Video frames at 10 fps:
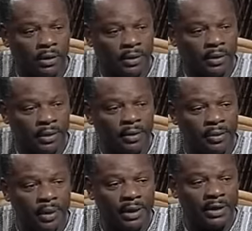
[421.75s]
the
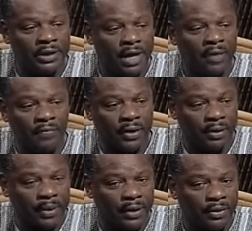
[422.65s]
Middle East, and I've written
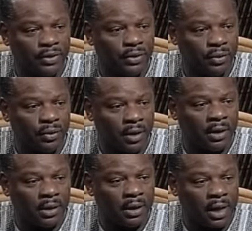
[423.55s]
about this too,
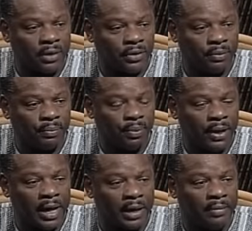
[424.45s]
as you
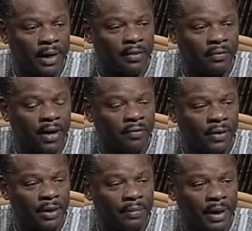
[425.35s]
point out. I mean, I've
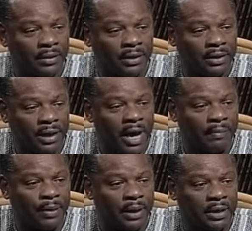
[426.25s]
written about this a
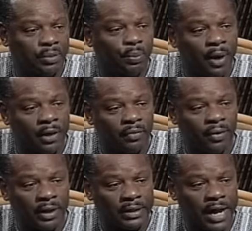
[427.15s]
lot because part of
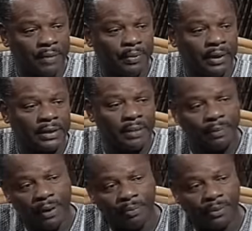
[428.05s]
what has happened is that
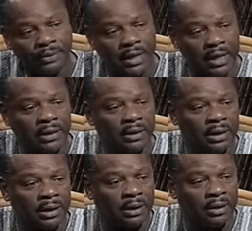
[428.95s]
people take
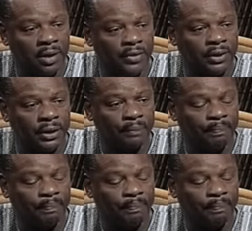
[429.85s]
the notion